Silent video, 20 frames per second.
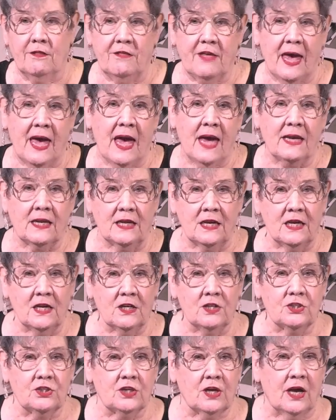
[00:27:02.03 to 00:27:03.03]
That
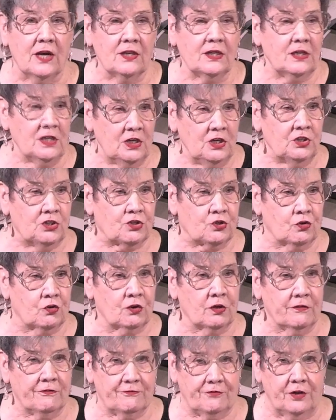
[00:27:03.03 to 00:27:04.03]
is an
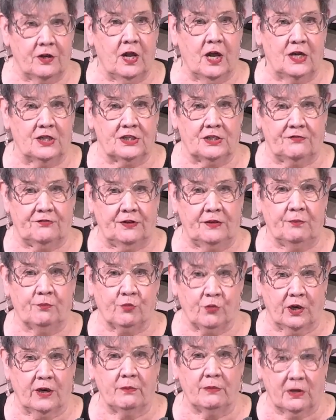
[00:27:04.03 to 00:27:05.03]
Eastern philosophy
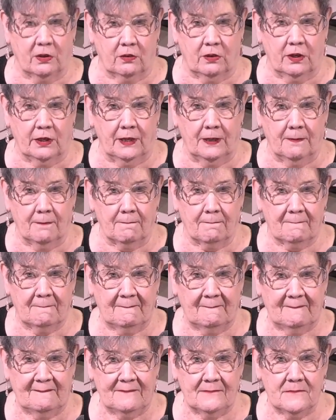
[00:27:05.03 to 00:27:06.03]
primarily.
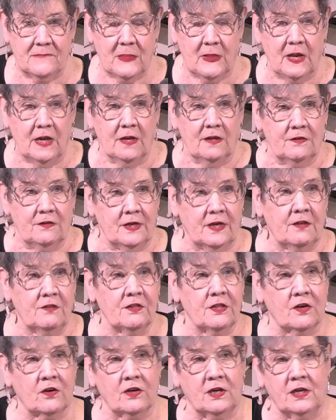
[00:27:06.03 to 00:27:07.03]

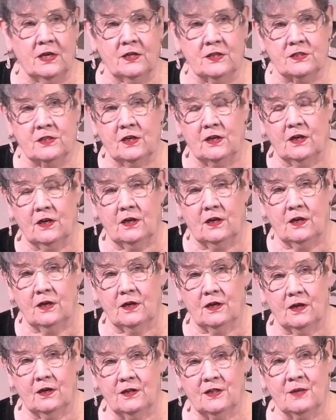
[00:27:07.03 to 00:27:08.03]
Then there is
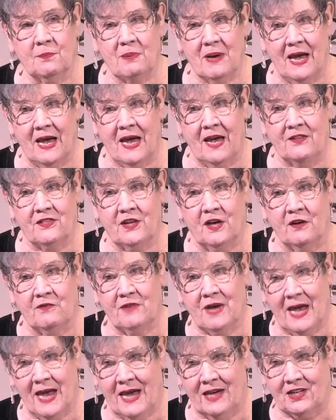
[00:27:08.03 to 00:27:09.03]
the path
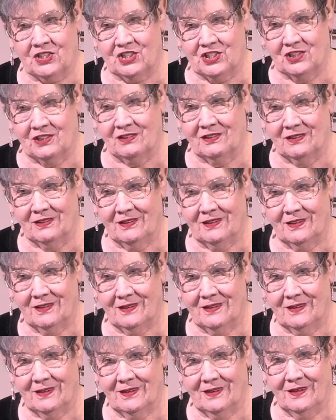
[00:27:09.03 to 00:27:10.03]
of action,
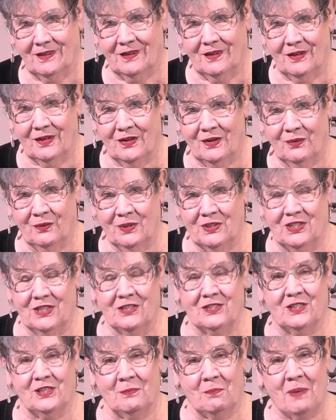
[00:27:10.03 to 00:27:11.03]
which
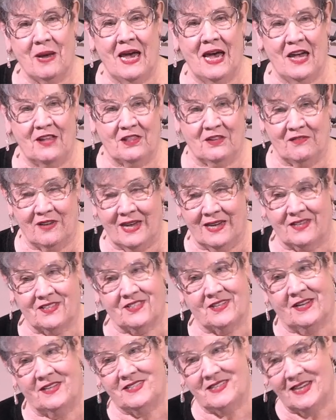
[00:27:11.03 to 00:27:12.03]
is the path of
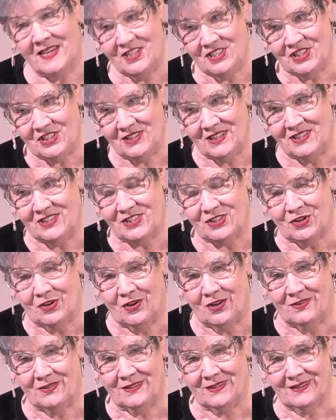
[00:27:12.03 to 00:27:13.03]
excitation, it's
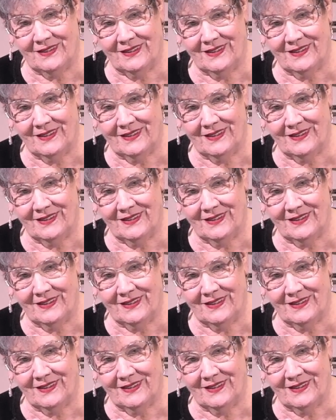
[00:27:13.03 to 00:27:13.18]
called.